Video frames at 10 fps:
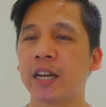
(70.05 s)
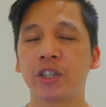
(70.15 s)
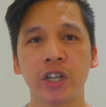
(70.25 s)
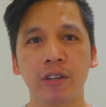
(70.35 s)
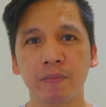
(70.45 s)

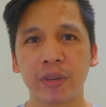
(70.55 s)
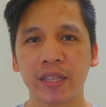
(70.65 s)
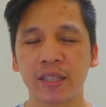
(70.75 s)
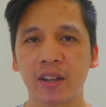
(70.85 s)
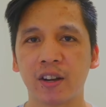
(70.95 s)

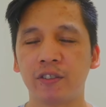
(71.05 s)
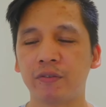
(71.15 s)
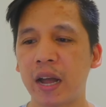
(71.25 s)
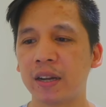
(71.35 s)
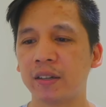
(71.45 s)
achievements of
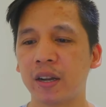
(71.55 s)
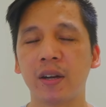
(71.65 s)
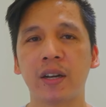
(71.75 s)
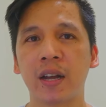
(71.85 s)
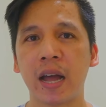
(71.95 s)

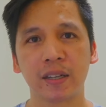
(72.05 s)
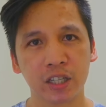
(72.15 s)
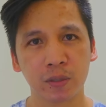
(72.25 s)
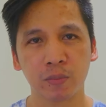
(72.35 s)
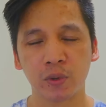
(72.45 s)
Agnez?